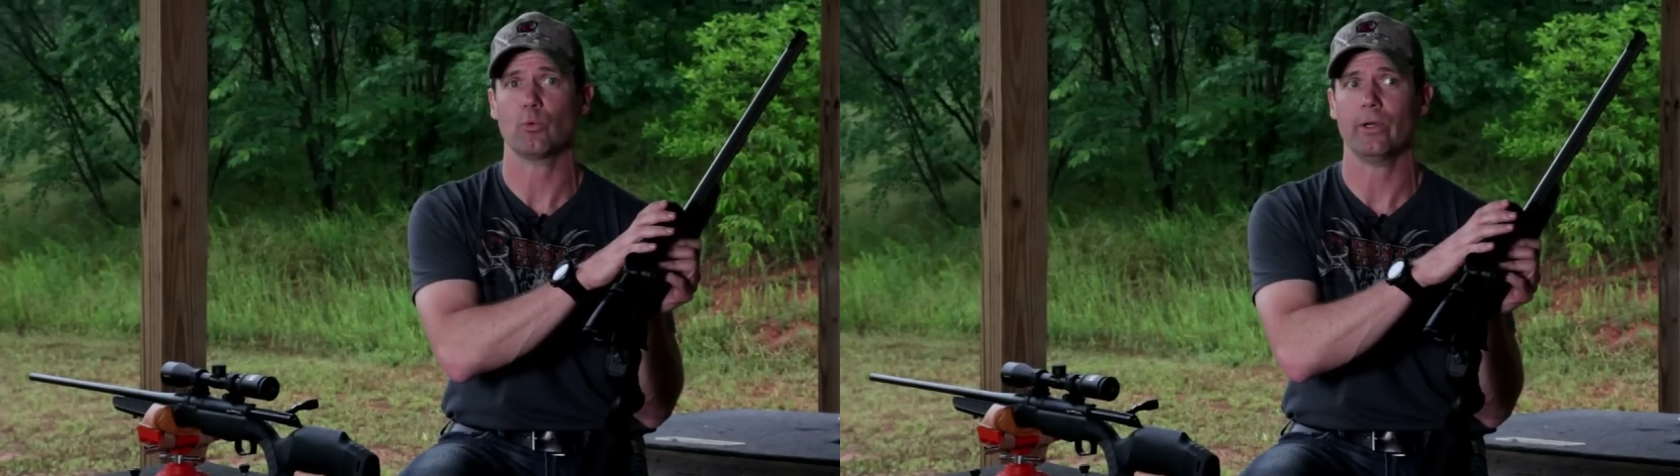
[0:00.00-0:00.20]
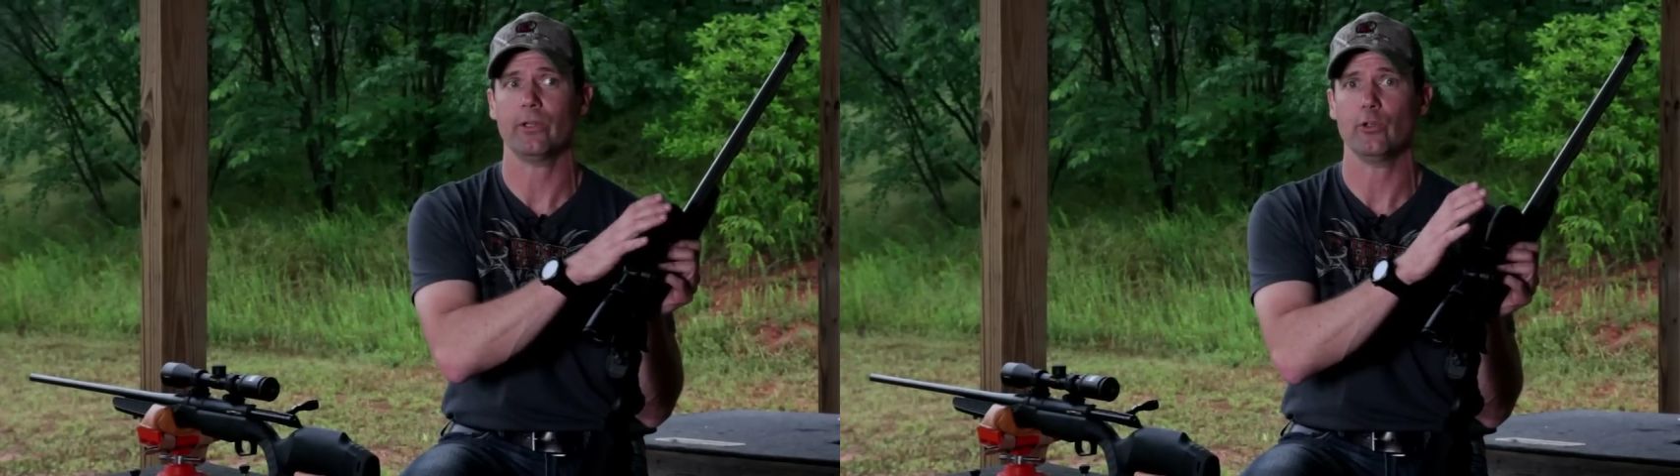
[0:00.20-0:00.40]

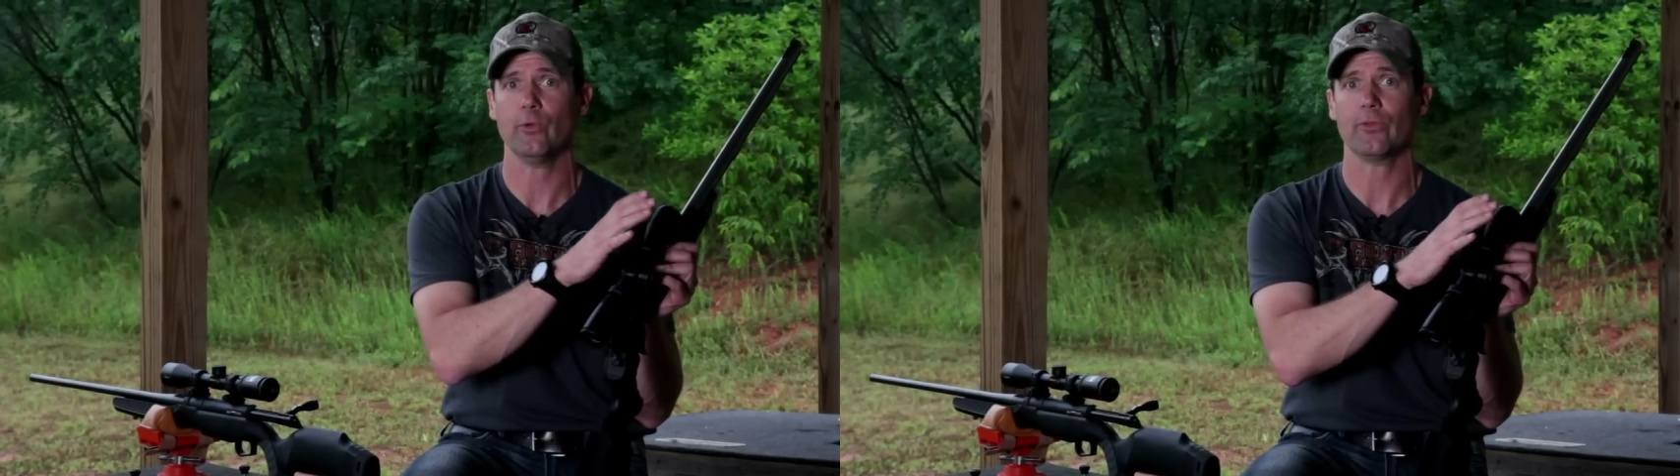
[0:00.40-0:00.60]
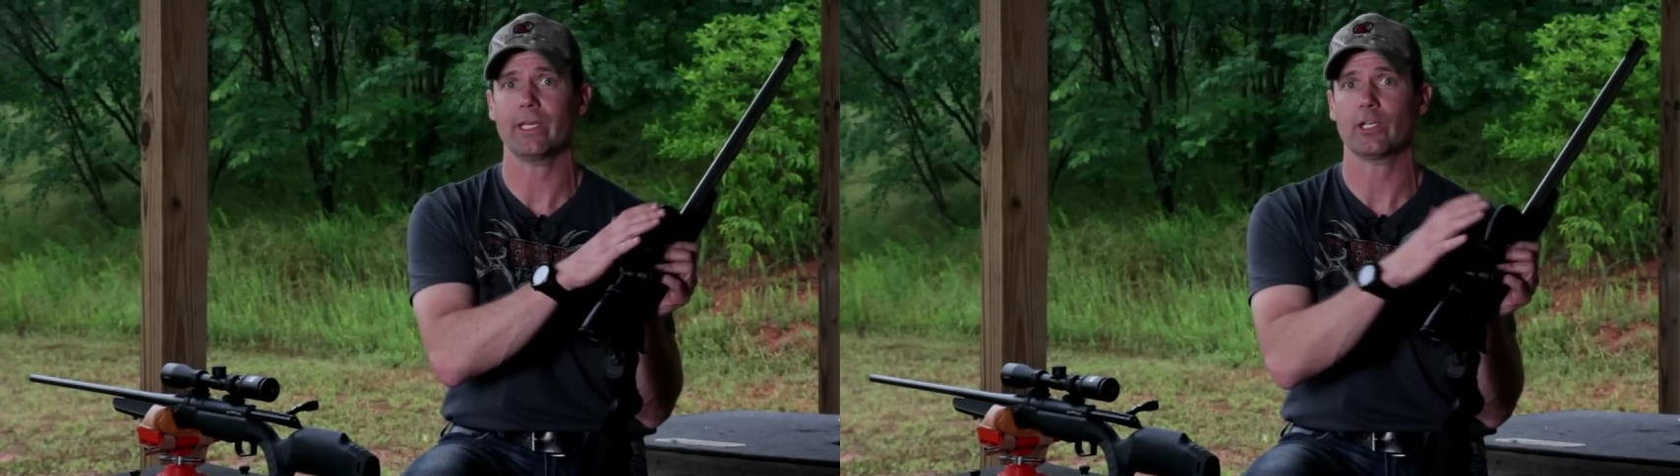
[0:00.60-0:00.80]
whether
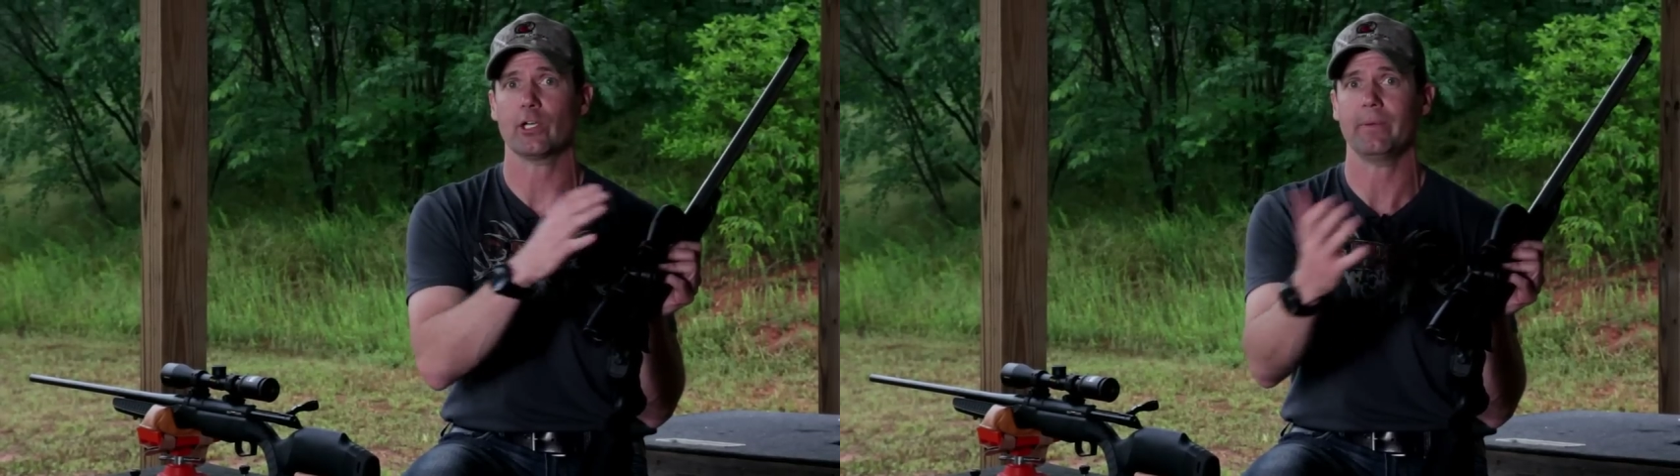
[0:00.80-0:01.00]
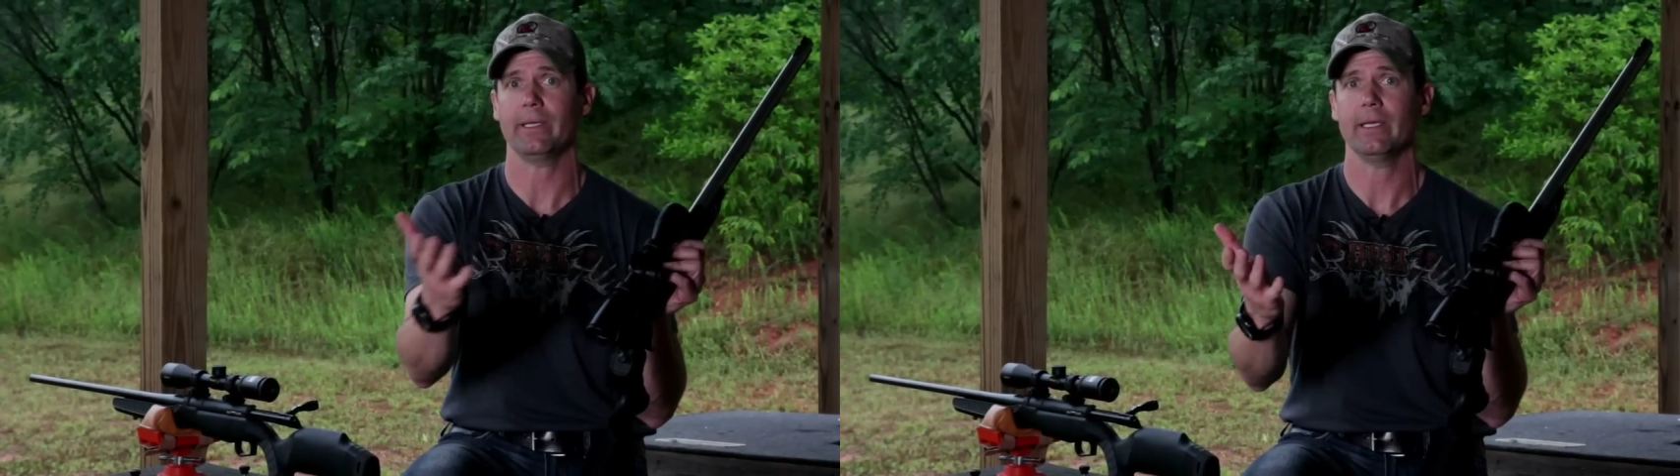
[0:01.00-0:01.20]
you think you're
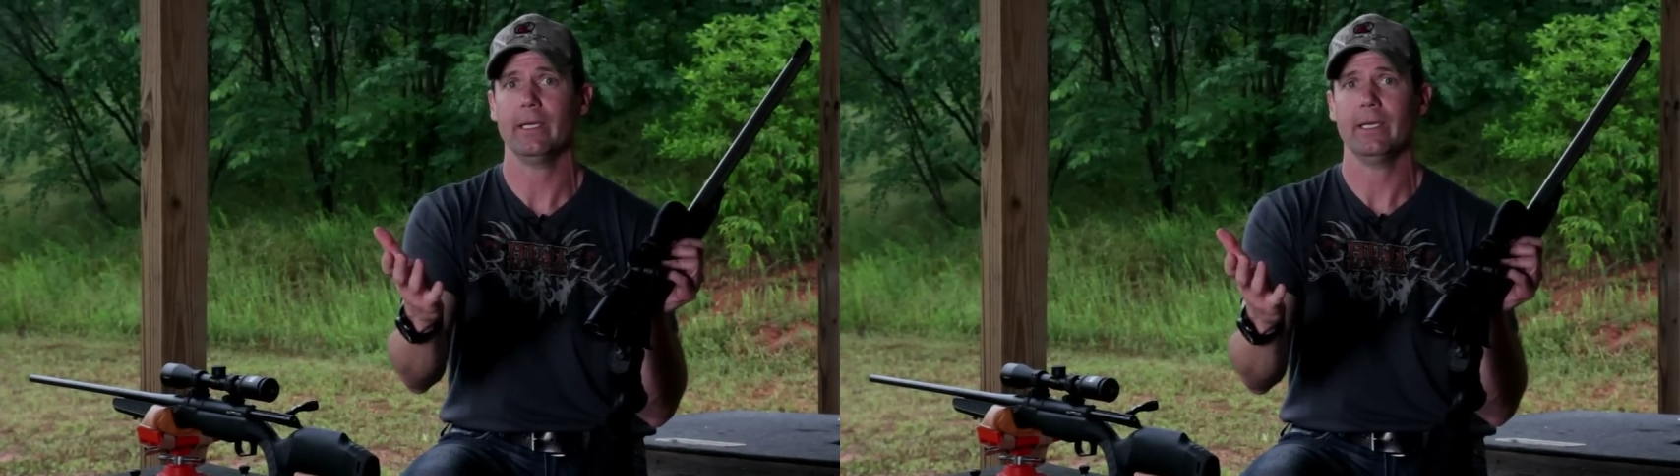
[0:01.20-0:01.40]
going to be